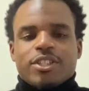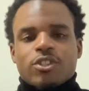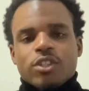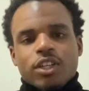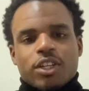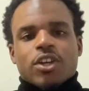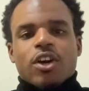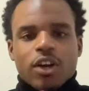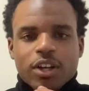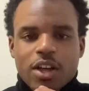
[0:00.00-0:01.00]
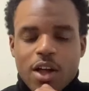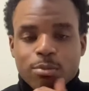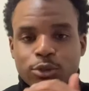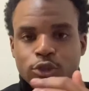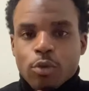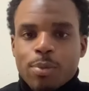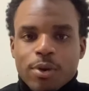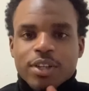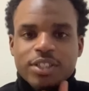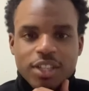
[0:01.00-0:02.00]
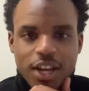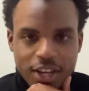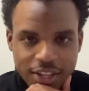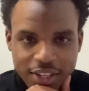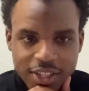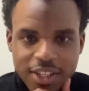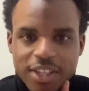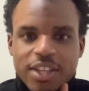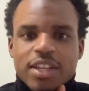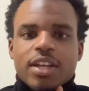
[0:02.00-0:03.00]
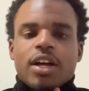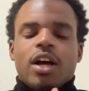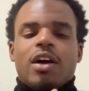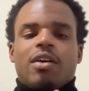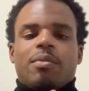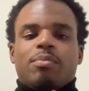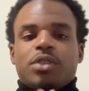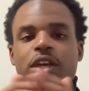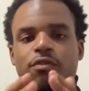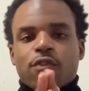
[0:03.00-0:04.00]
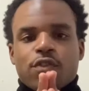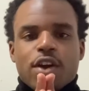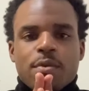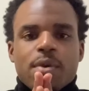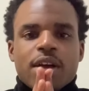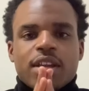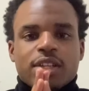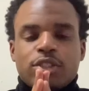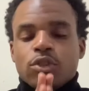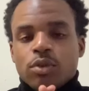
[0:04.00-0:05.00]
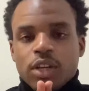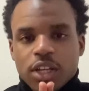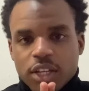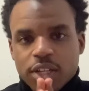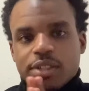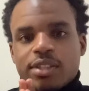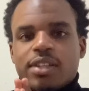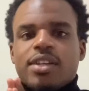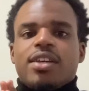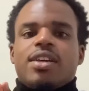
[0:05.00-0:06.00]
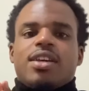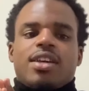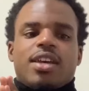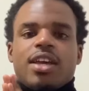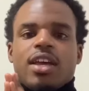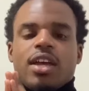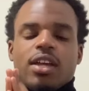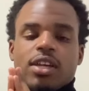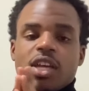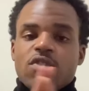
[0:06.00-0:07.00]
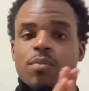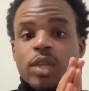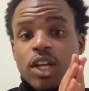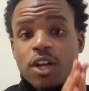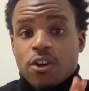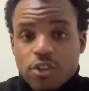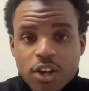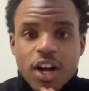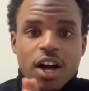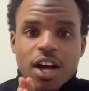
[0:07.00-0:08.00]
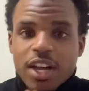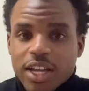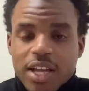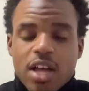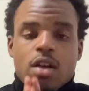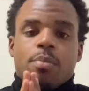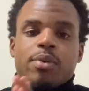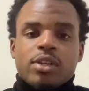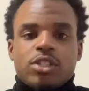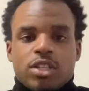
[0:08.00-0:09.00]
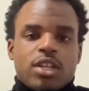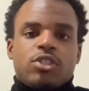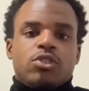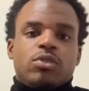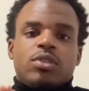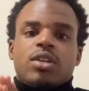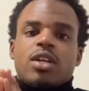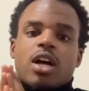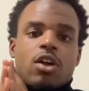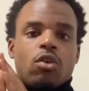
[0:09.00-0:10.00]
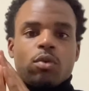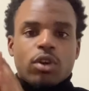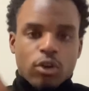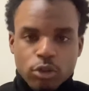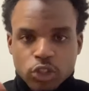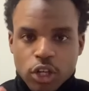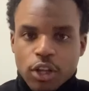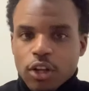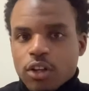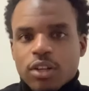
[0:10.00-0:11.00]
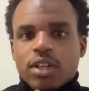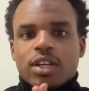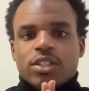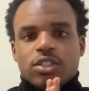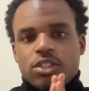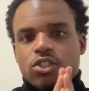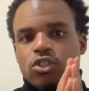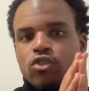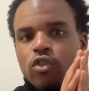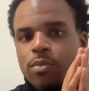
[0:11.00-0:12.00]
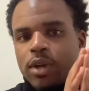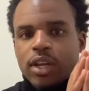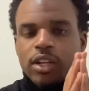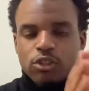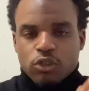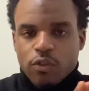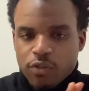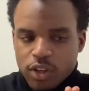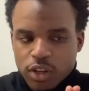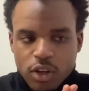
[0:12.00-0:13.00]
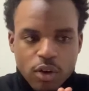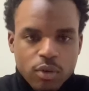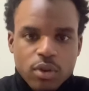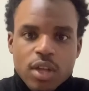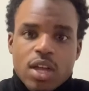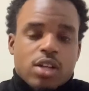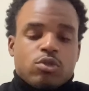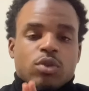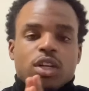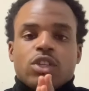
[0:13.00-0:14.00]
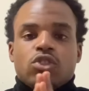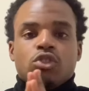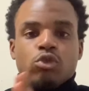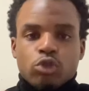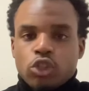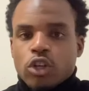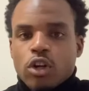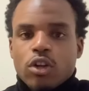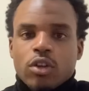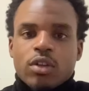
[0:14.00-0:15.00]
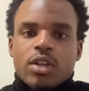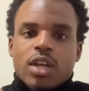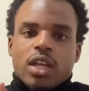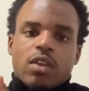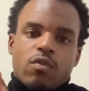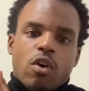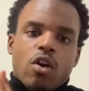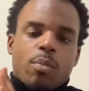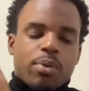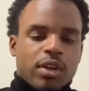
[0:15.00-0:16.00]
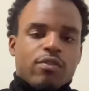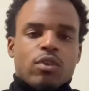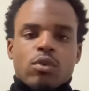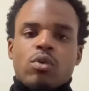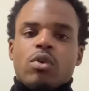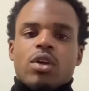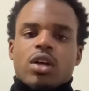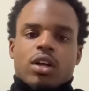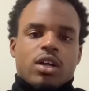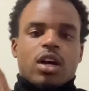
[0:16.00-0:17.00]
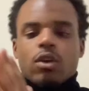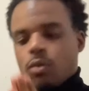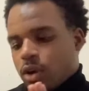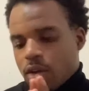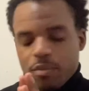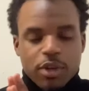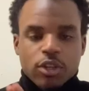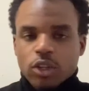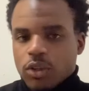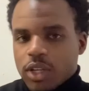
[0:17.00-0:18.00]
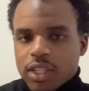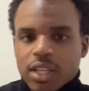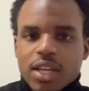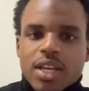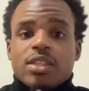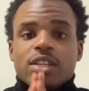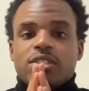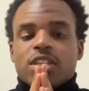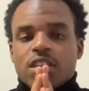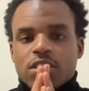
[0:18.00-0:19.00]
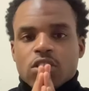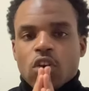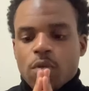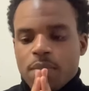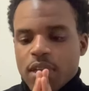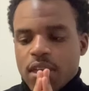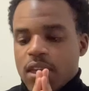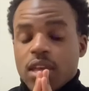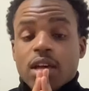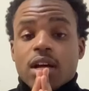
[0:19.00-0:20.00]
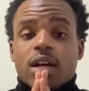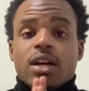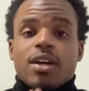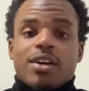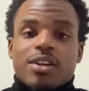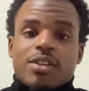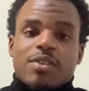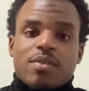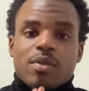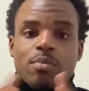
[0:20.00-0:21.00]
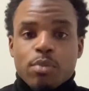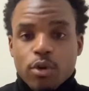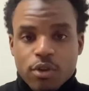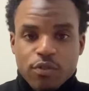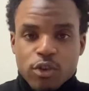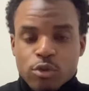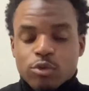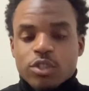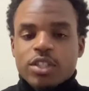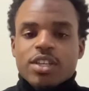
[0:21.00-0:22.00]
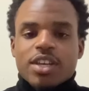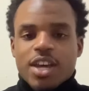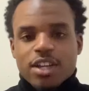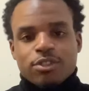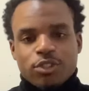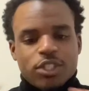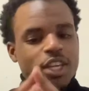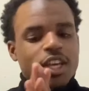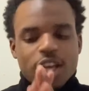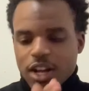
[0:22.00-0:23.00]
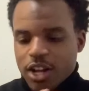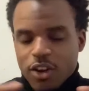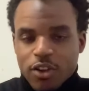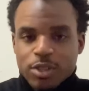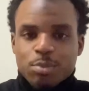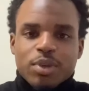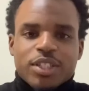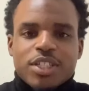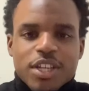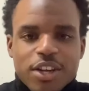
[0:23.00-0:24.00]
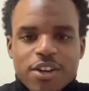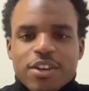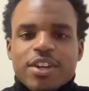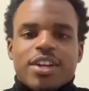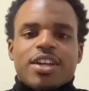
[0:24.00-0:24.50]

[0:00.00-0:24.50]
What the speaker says: So look, y'all, I'm super excited. Thankful for everybody that's tuning in and giving me the ear of the eye. I appreciate you. I don't want to hold y'all long, but this is just going to be the intro video. I just want to introduce y'all and give y'all a preview of kind of what I'm going to be doing. This is going to be book reviews. As you see, I got all these books here.